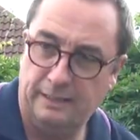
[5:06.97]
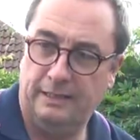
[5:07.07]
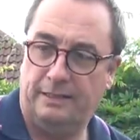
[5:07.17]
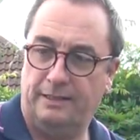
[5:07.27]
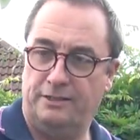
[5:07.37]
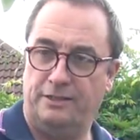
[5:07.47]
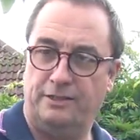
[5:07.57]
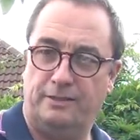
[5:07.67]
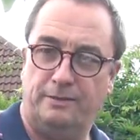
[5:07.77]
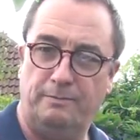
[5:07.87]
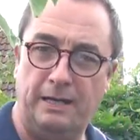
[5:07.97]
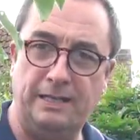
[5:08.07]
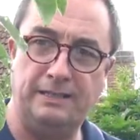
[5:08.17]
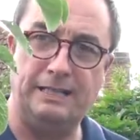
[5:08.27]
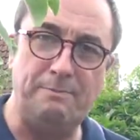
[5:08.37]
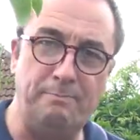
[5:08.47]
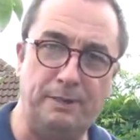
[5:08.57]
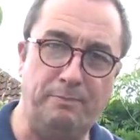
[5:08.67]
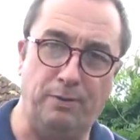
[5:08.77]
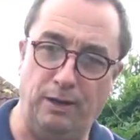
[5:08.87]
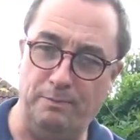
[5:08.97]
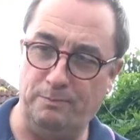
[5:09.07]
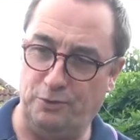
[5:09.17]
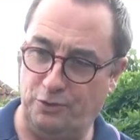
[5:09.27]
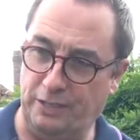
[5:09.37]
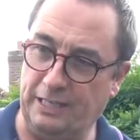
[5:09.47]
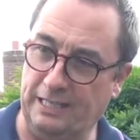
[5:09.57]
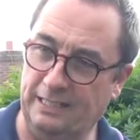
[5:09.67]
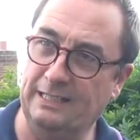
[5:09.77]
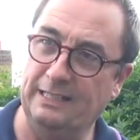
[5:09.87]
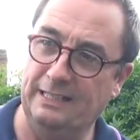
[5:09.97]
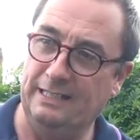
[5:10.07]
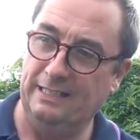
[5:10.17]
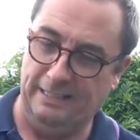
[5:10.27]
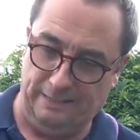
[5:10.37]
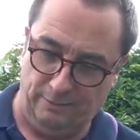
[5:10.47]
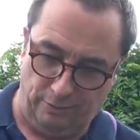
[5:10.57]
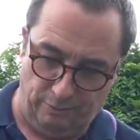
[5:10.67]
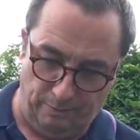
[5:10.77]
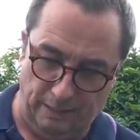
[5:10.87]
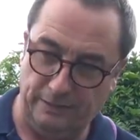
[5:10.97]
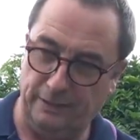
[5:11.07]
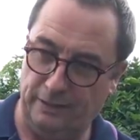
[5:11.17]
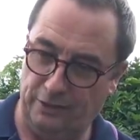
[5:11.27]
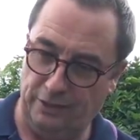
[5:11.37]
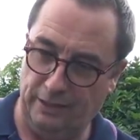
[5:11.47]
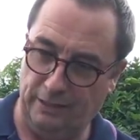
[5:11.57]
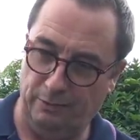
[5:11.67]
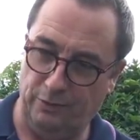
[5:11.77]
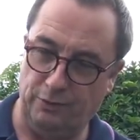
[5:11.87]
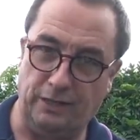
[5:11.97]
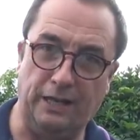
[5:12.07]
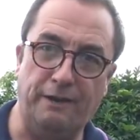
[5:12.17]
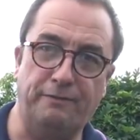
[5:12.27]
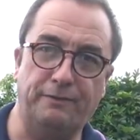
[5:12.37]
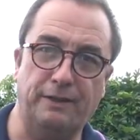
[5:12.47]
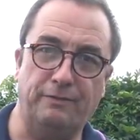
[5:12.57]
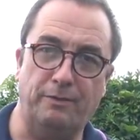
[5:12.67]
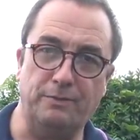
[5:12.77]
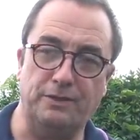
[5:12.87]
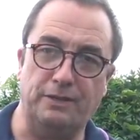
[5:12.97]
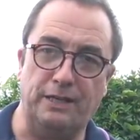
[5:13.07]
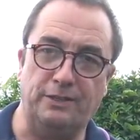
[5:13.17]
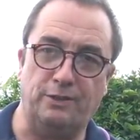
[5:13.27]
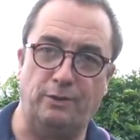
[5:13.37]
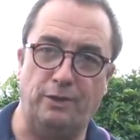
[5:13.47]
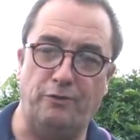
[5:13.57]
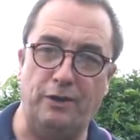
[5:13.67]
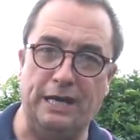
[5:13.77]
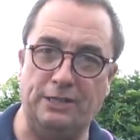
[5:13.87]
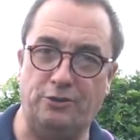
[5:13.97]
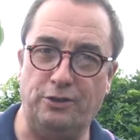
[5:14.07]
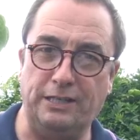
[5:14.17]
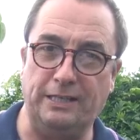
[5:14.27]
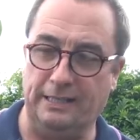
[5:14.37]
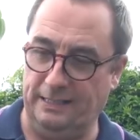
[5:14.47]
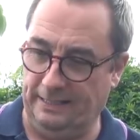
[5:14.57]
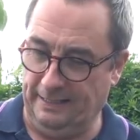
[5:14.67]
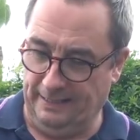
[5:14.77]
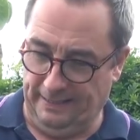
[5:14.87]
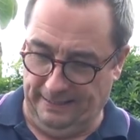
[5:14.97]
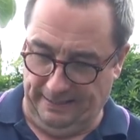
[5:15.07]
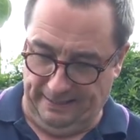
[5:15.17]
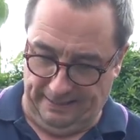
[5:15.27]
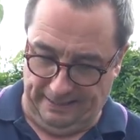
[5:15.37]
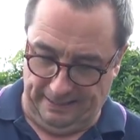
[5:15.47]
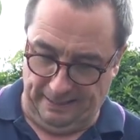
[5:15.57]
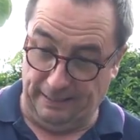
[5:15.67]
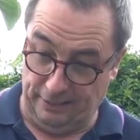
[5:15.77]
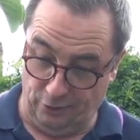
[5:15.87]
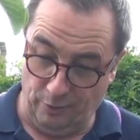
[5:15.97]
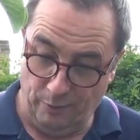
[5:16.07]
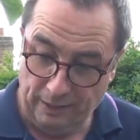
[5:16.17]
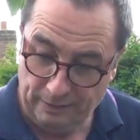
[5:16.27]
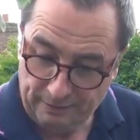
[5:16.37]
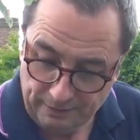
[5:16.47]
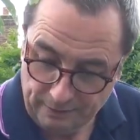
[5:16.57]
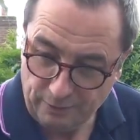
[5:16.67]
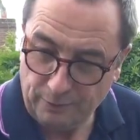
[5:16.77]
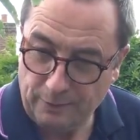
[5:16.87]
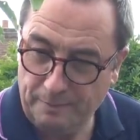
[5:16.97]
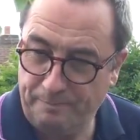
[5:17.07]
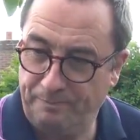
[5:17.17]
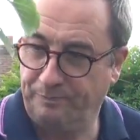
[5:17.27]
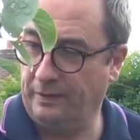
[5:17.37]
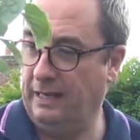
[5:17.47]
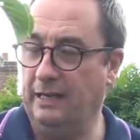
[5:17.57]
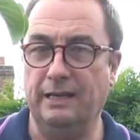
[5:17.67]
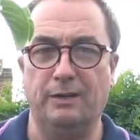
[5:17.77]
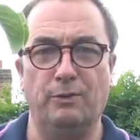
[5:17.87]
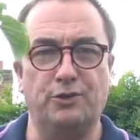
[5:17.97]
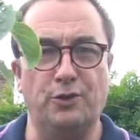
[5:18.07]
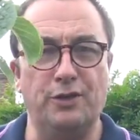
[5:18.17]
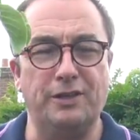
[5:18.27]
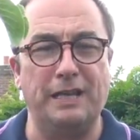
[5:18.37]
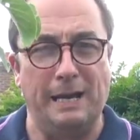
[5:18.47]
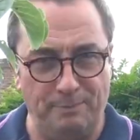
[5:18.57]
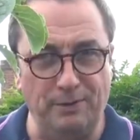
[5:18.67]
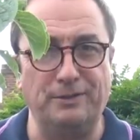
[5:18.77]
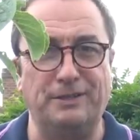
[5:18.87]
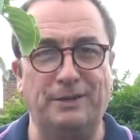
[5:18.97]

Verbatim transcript: uh, this is my Denbigh plum tree which we planted this year which was a gift from Mrs H quite a rare tree uh, and it's doing well so um, we'll show you the apples